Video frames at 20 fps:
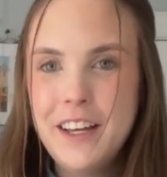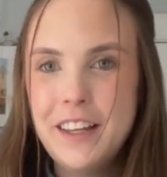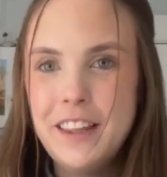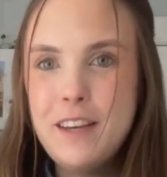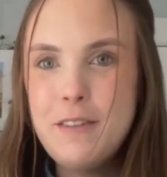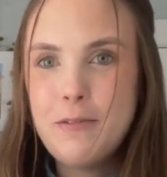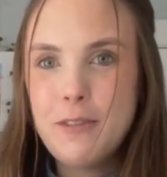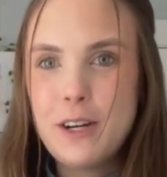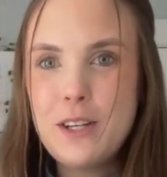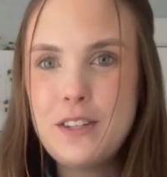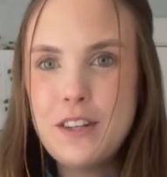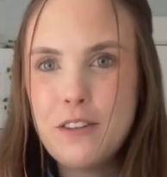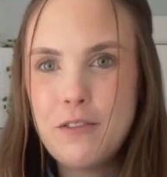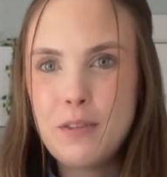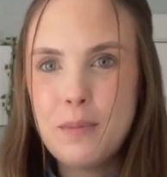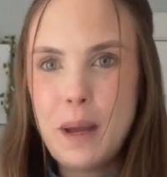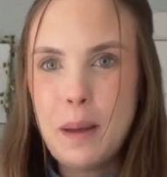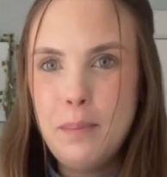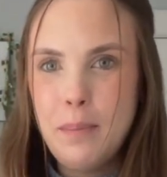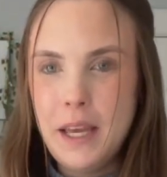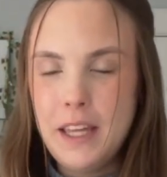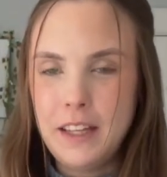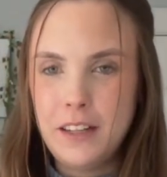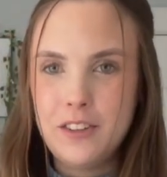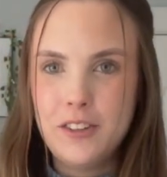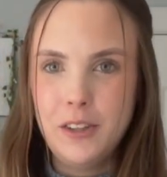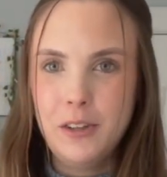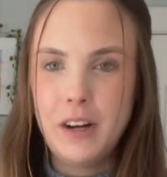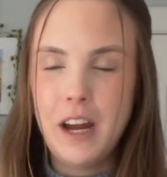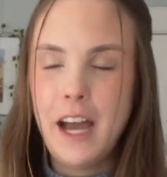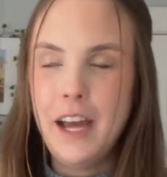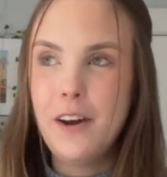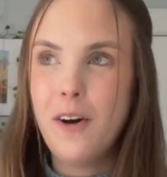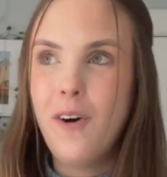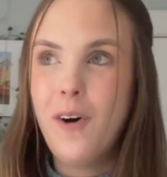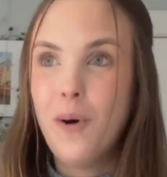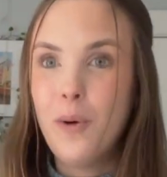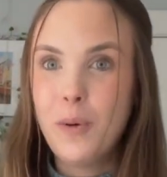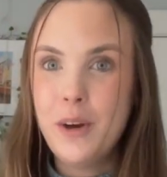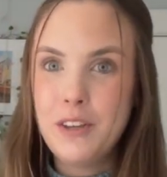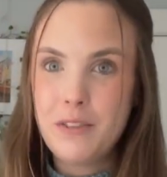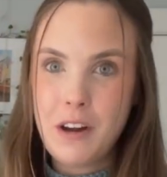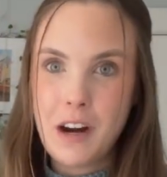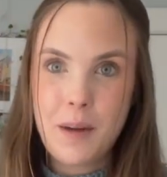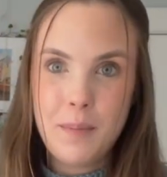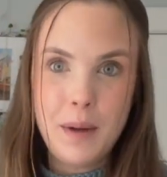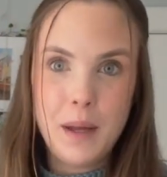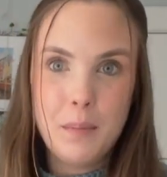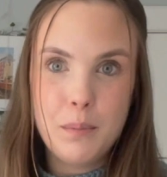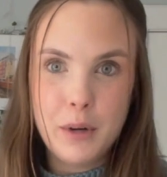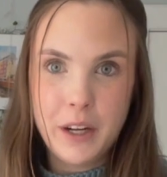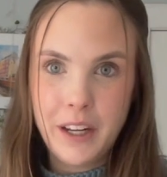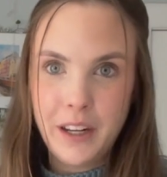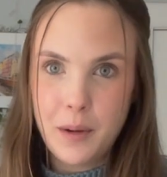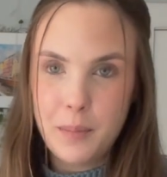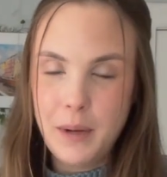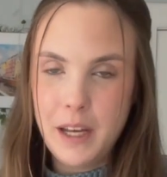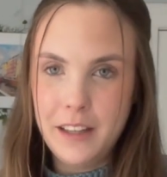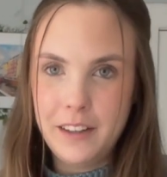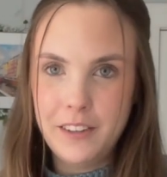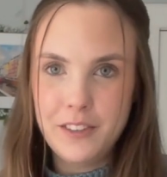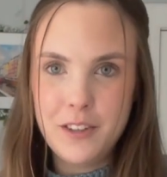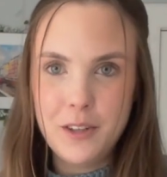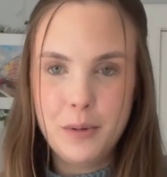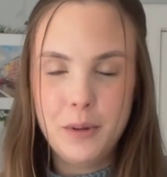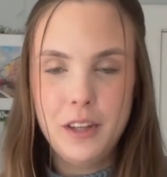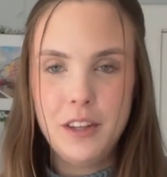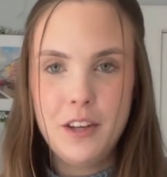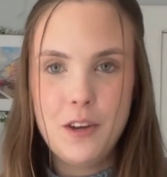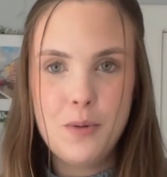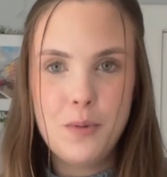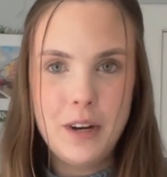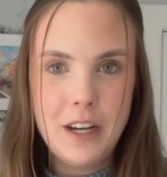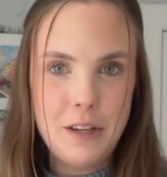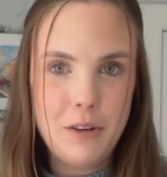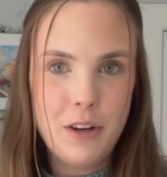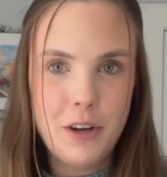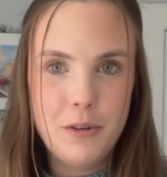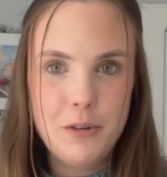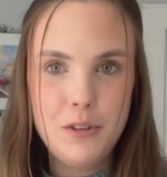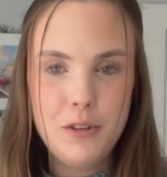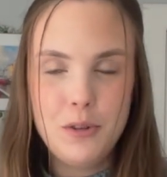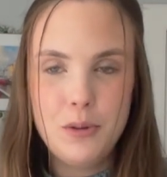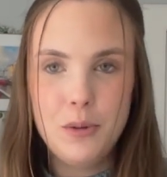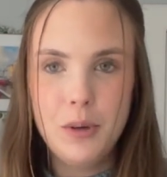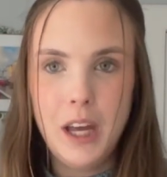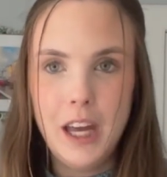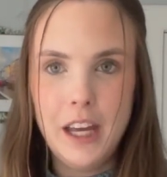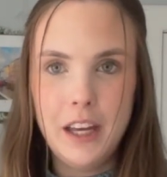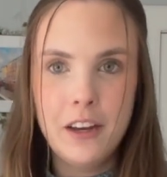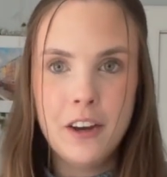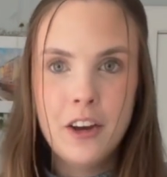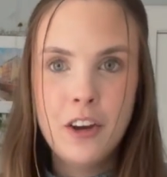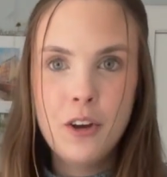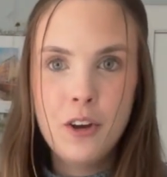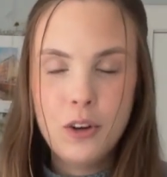The first is for my bathing suit. I'd always recommend bringing a bathing suit with you when you go to a